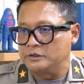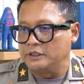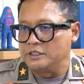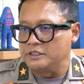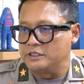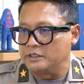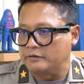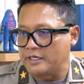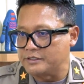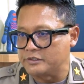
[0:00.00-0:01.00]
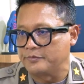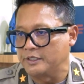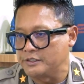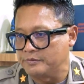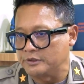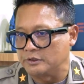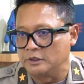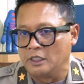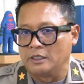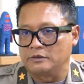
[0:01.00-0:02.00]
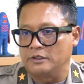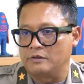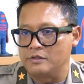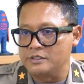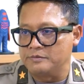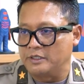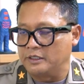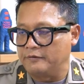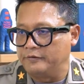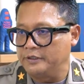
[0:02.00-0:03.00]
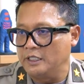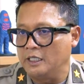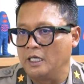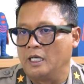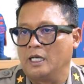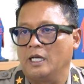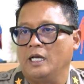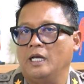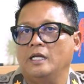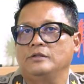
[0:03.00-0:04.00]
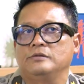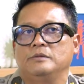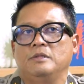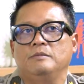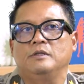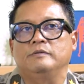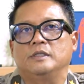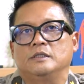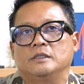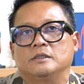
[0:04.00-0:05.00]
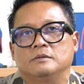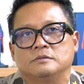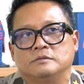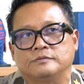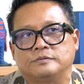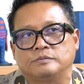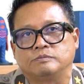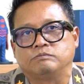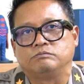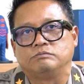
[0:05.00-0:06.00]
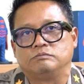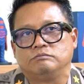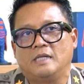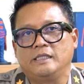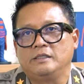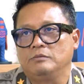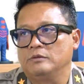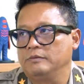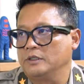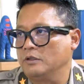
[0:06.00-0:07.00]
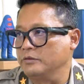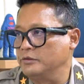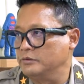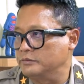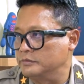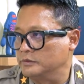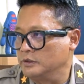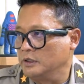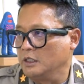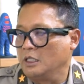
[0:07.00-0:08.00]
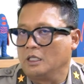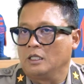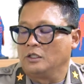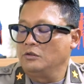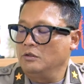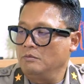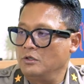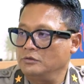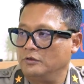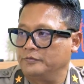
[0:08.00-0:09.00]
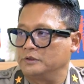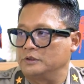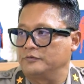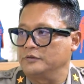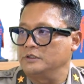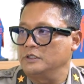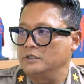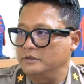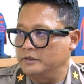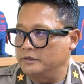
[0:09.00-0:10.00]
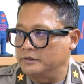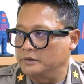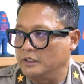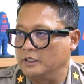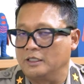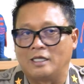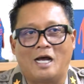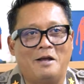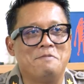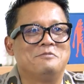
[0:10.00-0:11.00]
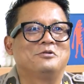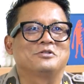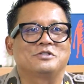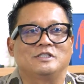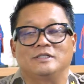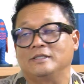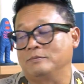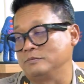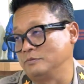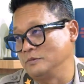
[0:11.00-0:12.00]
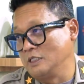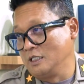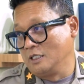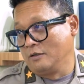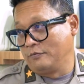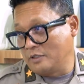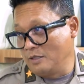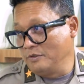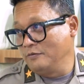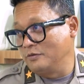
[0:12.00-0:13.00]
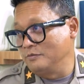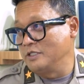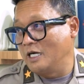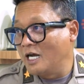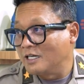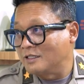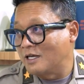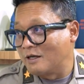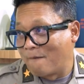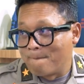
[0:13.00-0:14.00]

the incident crisis management, terrorism and everything. And you remember when the Bali bombing occurred, most of the investigators at that time was coming from Jakarta.